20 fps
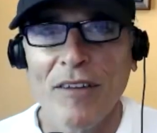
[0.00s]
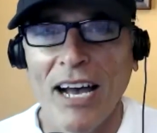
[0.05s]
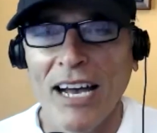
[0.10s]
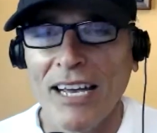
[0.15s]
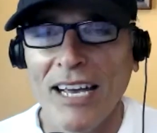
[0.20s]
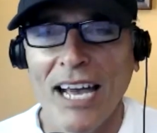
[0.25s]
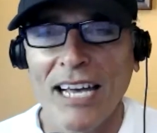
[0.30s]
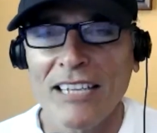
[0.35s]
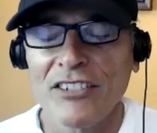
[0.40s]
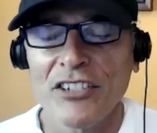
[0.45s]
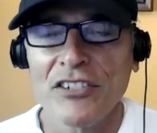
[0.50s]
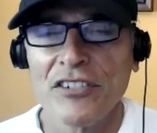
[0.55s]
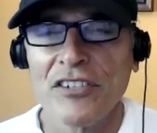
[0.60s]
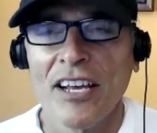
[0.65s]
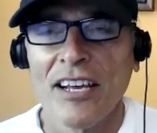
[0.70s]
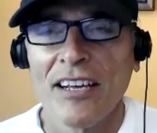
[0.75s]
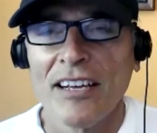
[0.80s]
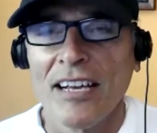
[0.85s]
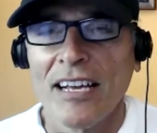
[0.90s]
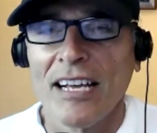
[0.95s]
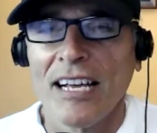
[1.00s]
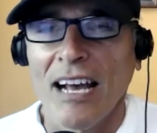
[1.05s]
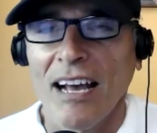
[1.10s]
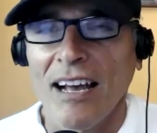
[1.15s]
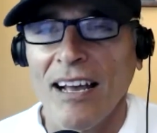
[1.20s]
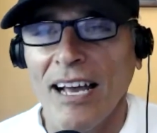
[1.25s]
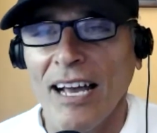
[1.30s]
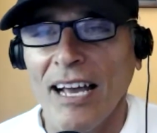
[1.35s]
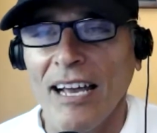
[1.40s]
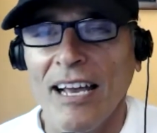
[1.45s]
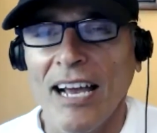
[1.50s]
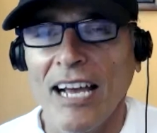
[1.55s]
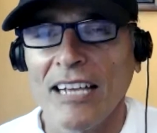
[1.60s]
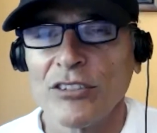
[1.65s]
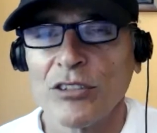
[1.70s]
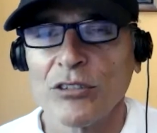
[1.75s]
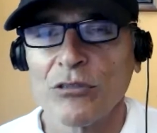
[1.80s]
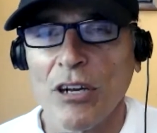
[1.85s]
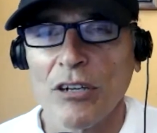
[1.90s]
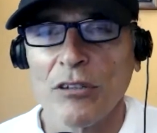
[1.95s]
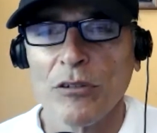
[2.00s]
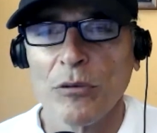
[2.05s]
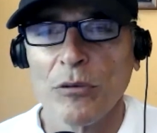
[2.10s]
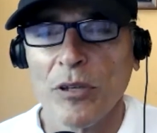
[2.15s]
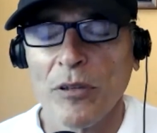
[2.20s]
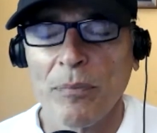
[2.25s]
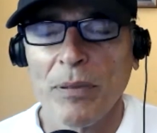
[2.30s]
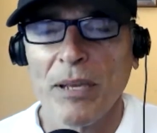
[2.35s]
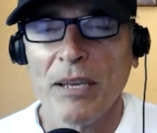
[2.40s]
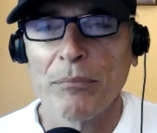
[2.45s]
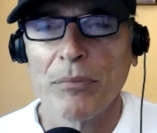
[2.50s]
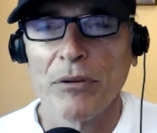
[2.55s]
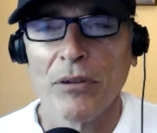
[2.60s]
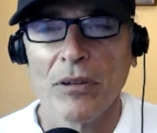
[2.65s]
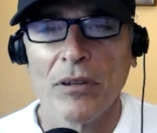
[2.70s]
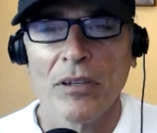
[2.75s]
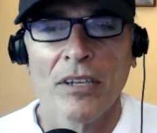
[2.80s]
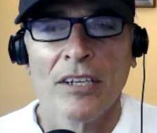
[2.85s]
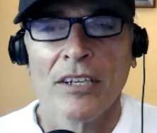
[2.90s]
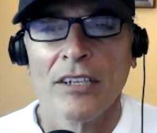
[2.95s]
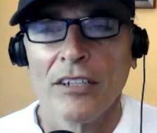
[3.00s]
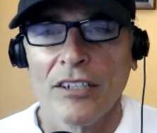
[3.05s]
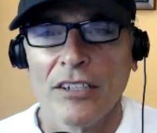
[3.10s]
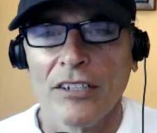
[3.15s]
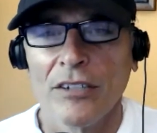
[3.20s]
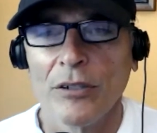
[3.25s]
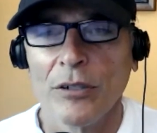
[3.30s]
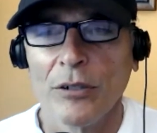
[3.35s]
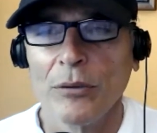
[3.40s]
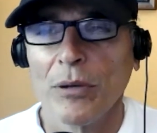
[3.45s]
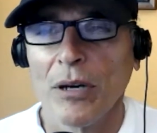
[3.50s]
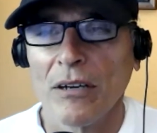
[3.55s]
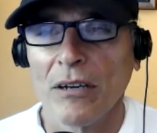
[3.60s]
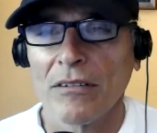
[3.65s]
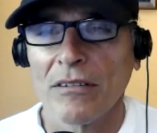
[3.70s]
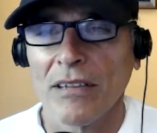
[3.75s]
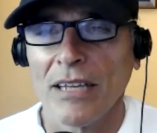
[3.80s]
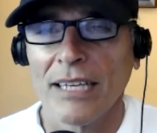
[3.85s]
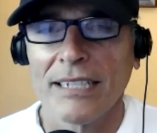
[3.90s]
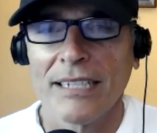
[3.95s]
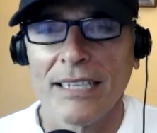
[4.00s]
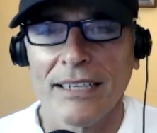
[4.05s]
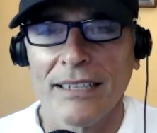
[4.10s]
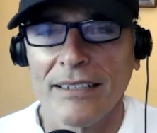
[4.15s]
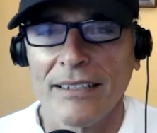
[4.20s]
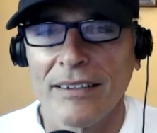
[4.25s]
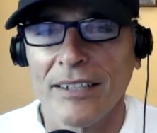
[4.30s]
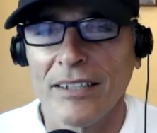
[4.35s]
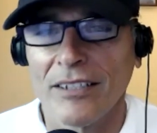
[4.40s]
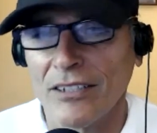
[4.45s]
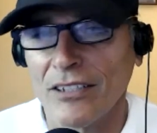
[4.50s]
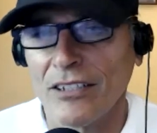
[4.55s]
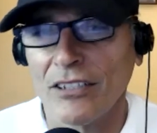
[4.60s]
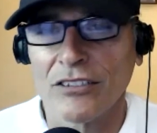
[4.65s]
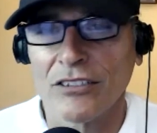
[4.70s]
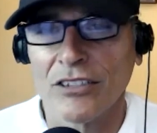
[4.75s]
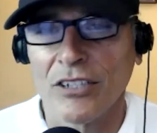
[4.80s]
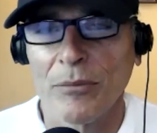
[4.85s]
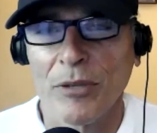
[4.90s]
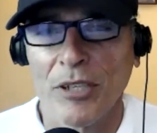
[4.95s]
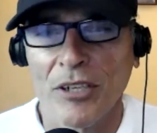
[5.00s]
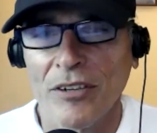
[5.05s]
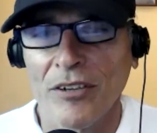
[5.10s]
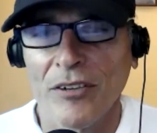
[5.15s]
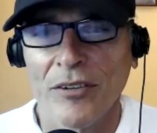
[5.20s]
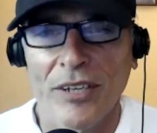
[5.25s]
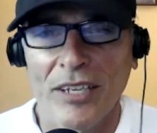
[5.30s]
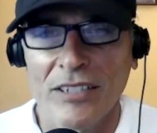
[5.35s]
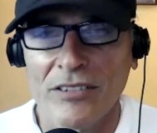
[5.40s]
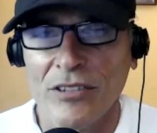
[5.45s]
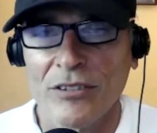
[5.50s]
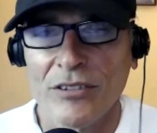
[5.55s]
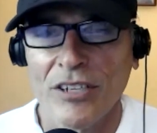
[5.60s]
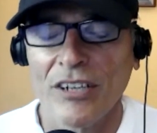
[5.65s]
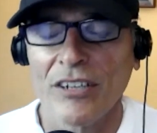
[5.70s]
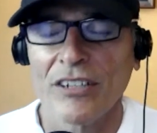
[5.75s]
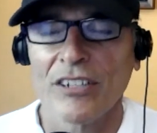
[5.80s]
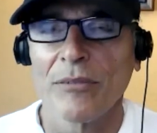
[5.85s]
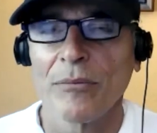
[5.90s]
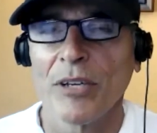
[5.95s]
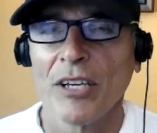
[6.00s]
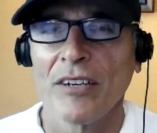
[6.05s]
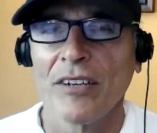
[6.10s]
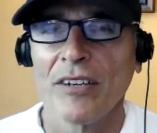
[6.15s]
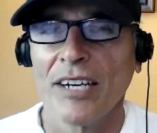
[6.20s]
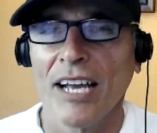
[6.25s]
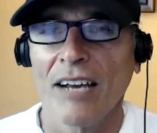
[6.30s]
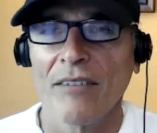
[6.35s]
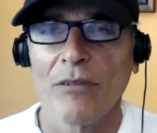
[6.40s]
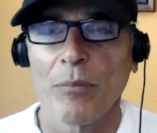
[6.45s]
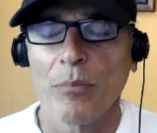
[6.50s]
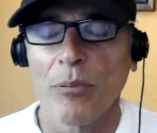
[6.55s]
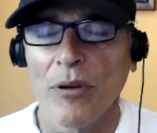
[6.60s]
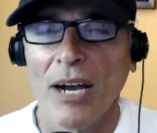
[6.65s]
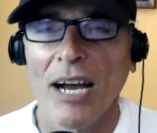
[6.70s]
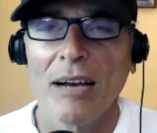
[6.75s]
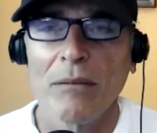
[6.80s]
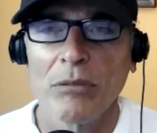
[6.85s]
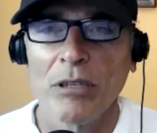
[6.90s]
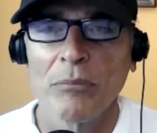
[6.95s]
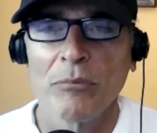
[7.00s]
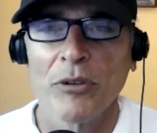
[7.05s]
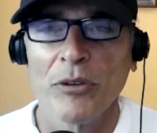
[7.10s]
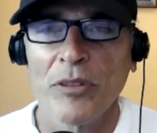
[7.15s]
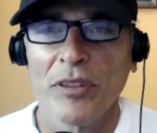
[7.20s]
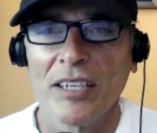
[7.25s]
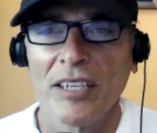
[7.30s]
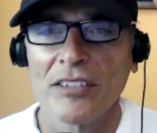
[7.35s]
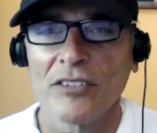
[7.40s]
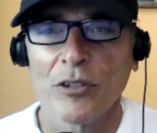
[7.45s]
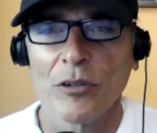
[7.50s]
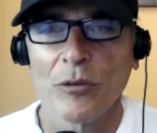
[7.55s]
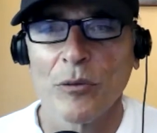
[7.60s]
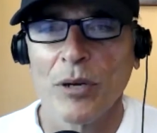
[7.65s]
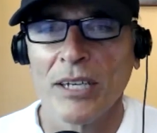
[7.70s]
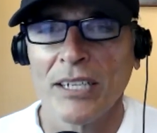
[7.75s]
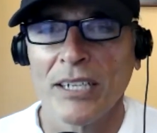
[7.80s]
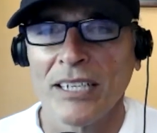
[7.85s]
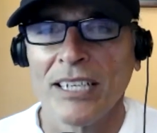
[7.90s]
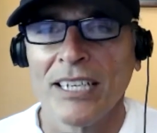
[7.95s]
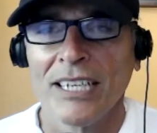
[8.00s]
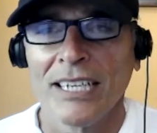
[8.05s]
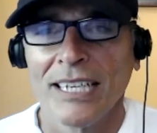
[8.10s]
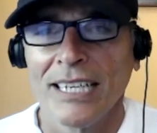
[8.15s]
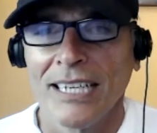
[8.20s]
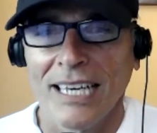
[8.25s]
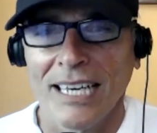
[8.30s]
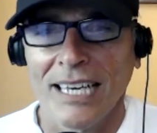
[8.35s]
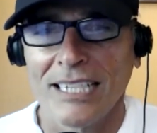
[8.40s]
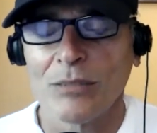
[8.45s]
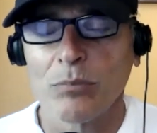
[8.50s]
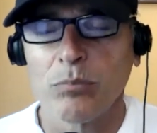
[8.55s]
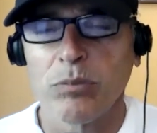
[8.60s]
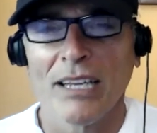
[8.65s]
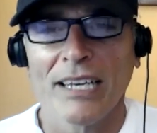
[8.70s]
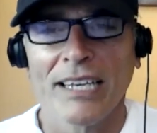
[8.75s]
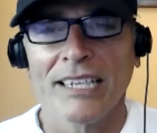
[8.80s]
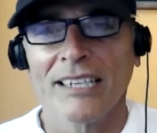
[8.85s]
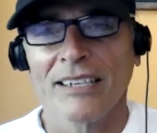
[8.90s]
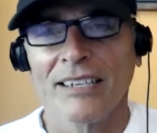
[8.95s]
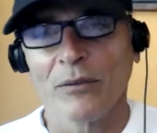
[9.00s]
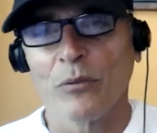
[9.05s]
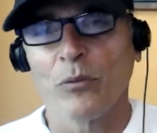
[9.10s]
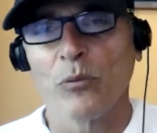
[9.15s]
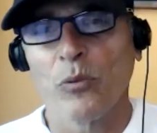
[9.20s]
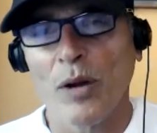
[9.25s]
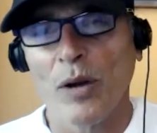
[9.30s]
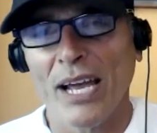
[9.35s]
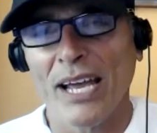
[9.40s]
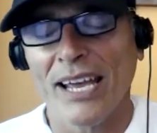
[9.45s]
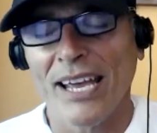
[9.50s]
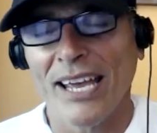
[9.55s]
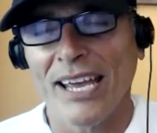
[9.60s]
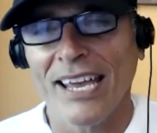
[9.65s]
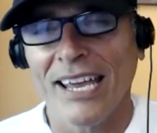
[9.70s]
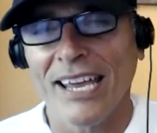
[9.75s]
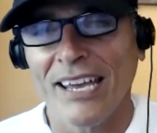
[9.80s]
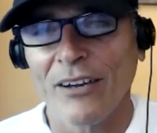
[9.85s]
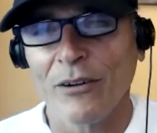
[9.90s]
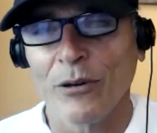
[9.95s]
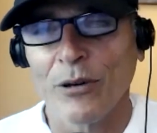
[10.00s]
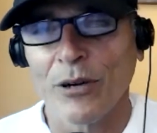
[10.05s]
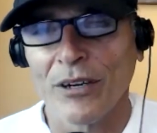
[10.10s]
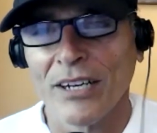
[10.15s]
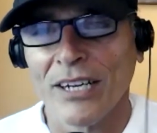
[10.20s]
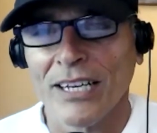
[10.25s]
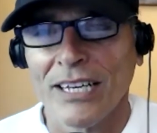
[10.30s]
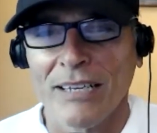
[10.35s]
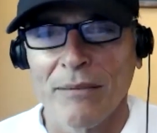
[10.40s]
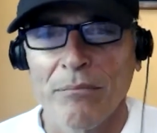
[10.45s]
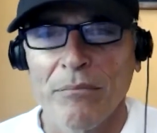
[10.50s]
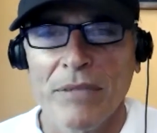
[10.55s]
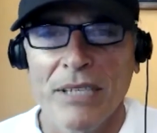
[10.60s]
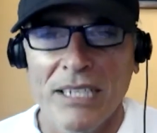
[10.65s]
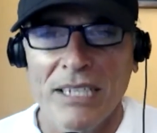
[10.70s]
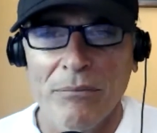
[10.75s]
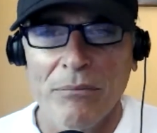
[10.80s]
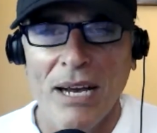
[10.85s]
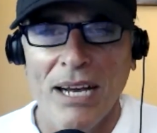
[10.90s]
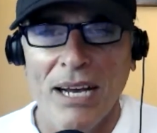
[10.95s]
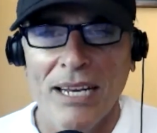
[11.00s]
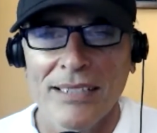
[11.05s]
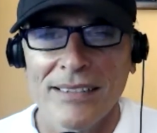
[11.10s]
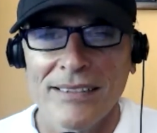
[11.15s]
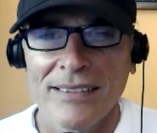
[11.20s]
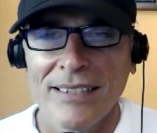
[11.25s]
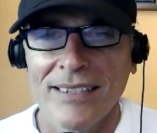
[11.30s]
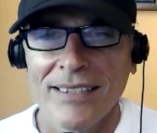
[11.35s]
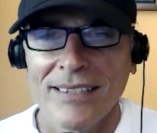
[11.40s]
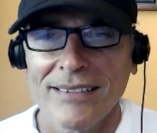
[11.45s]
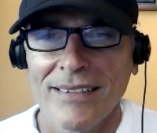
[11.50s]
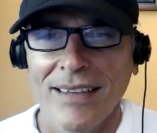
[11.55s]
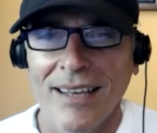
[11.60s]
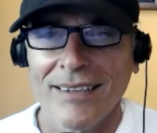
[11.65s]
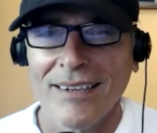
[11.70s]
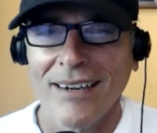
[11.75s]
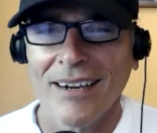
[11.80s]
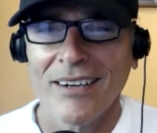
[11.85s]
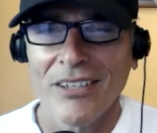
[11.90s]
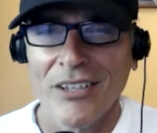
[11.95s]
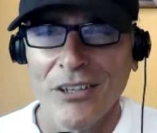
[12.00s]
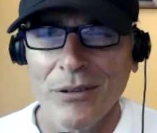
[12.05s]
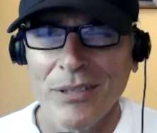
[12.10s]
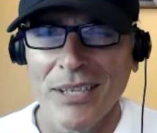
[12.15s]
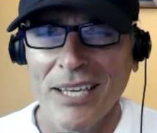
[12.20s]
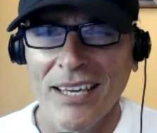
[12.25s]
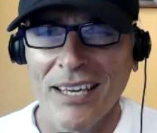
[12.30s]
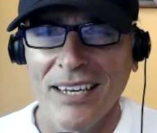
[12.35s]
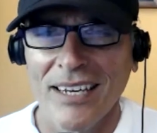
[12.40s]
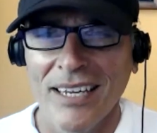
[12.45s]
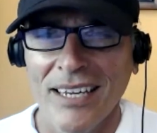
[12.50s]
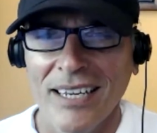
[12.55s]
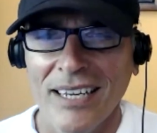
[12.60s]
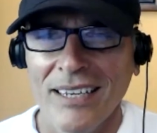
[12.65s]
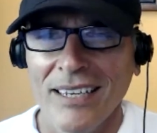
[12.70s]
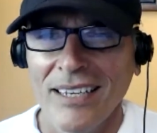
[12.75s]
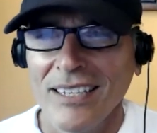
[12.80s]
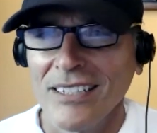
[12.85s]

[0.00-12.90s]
I, I just, I, I struggle with people who are like in the occult community, the esoteric community, and have a problem with this or want to explain it away or minimize it. It's like, are you kidding?